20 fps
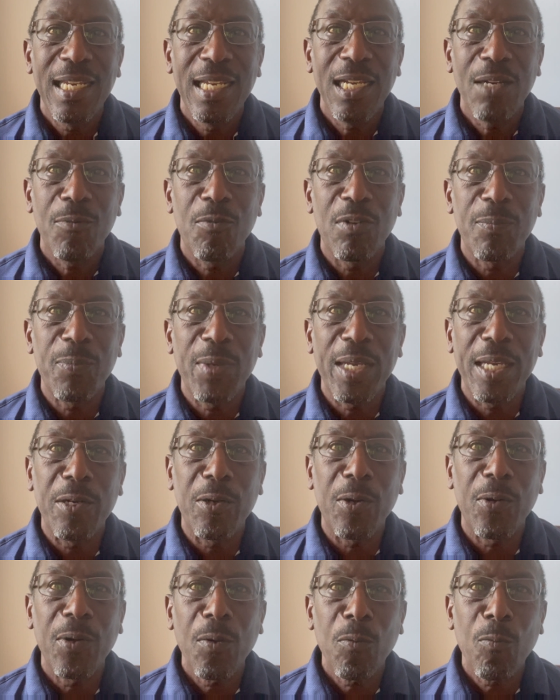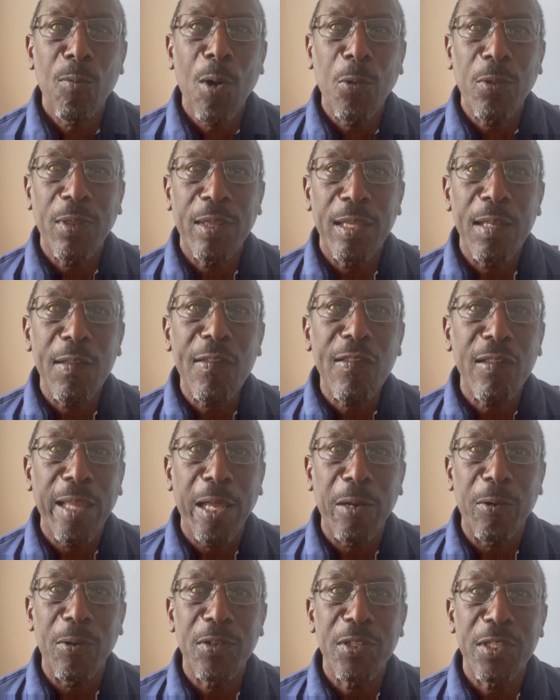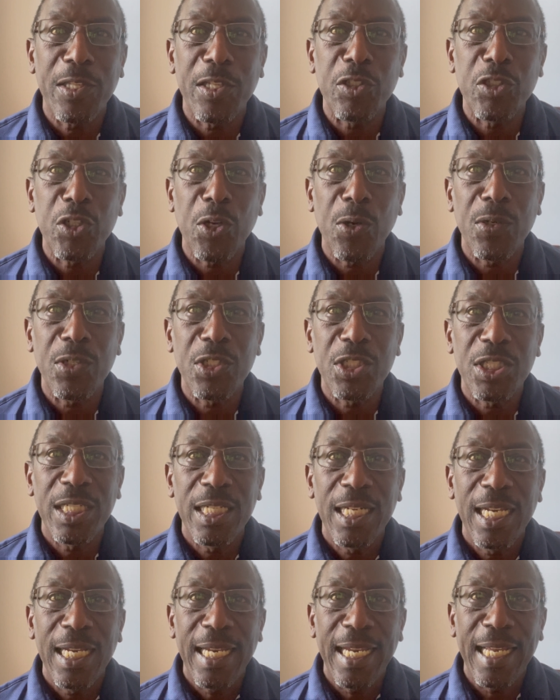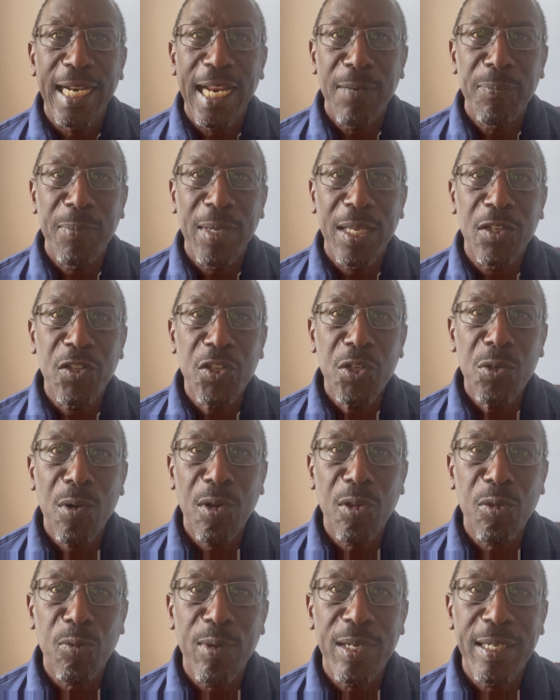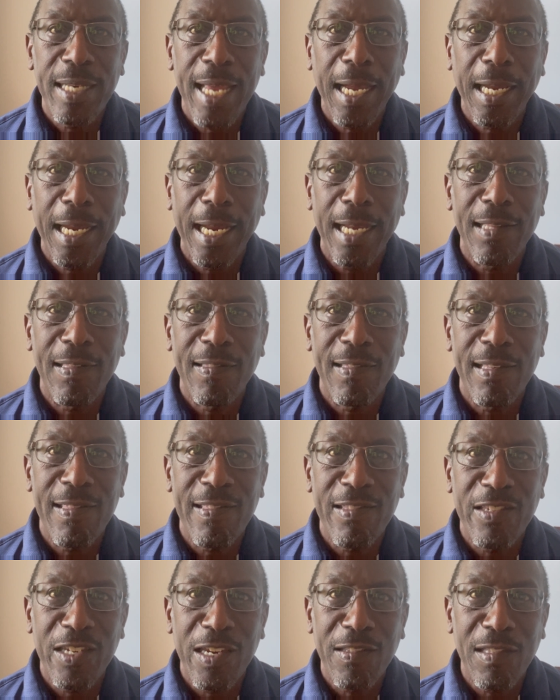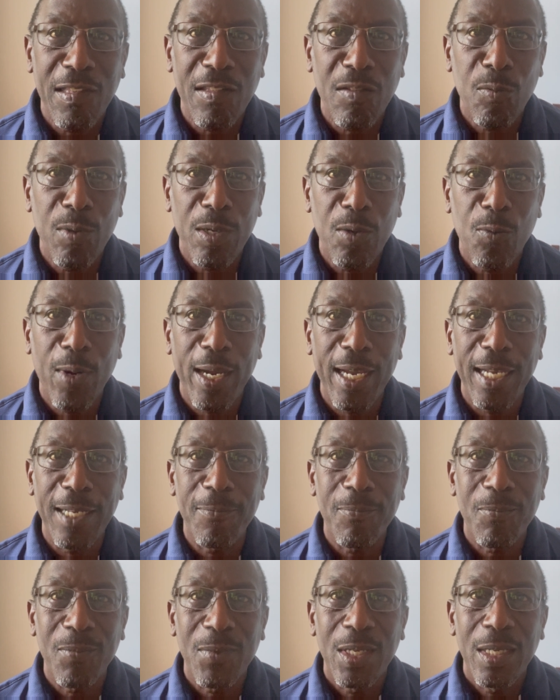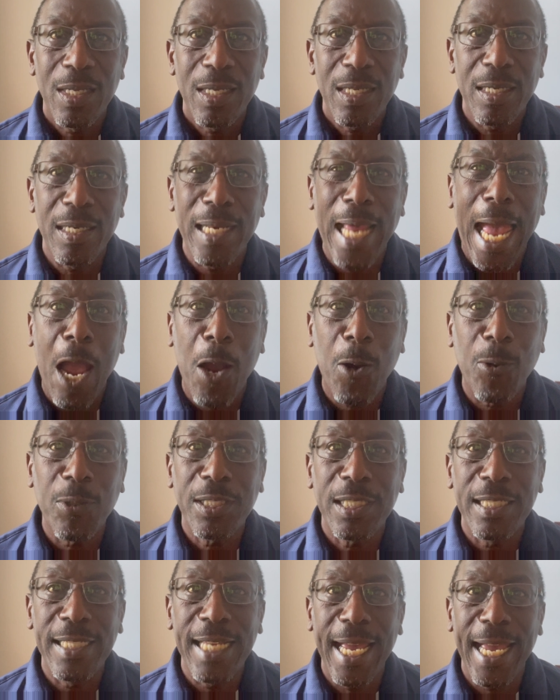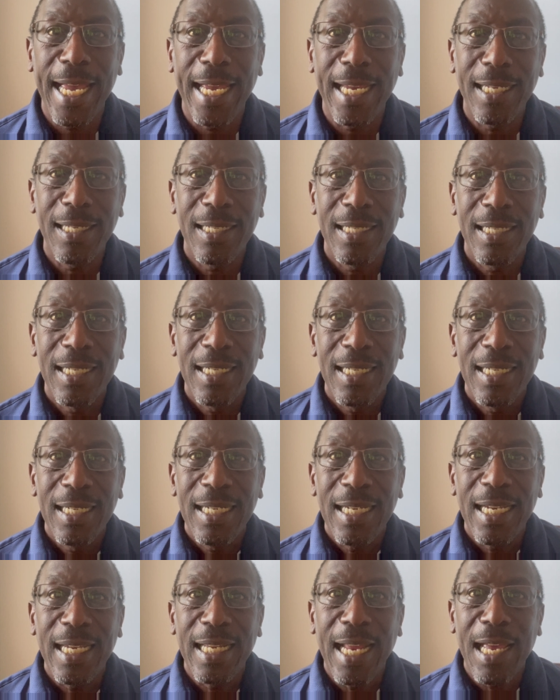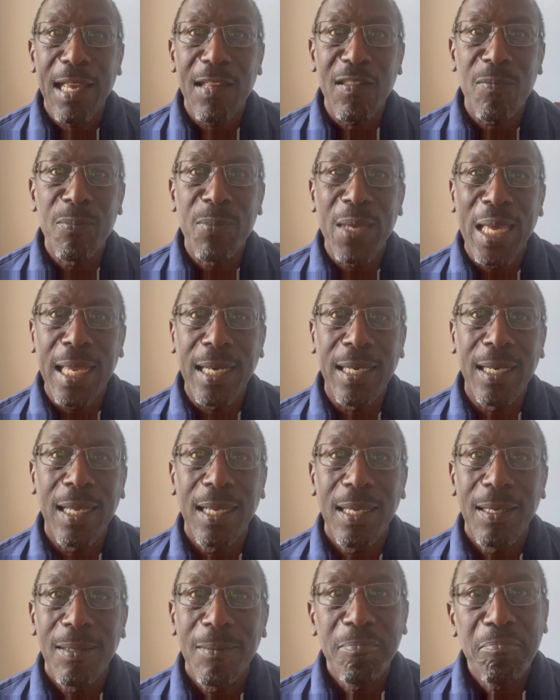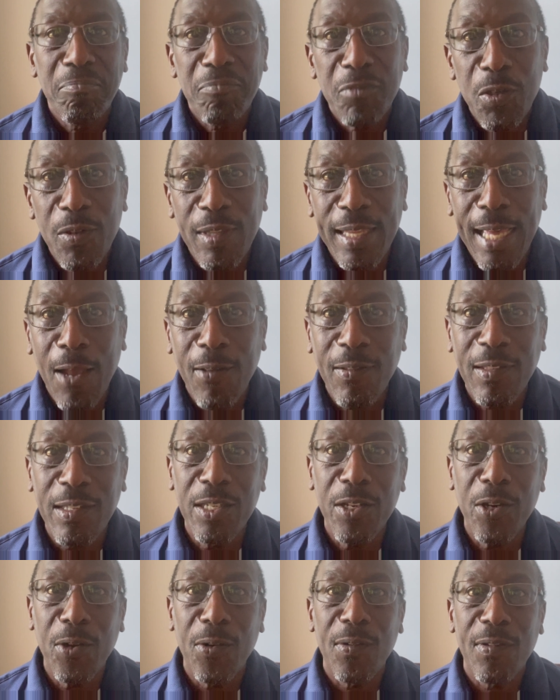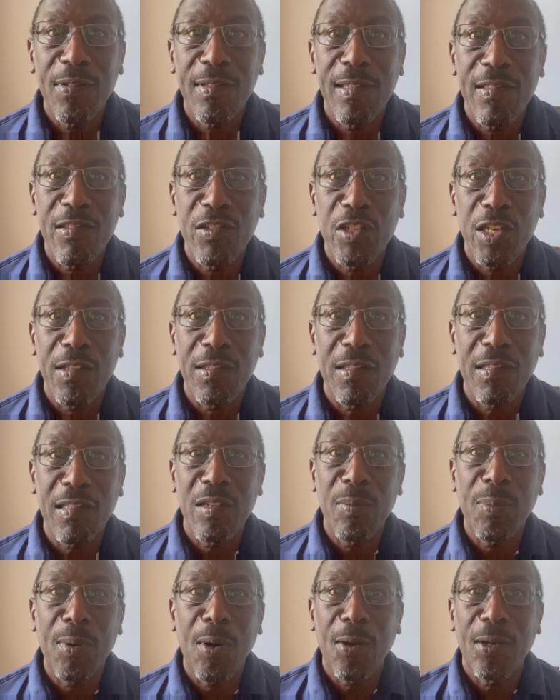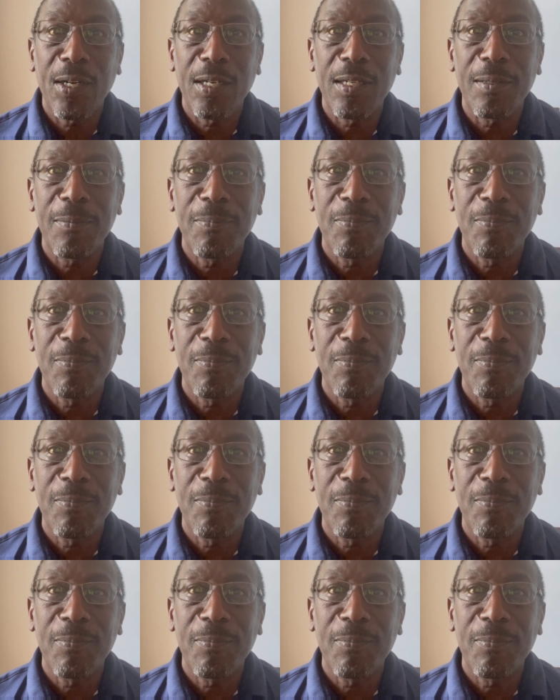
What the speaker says: When Peter wrote this letter to the church, it had been two or three decades since Jesus went away. Now, today, it has been 2,000 years since Jesus departed.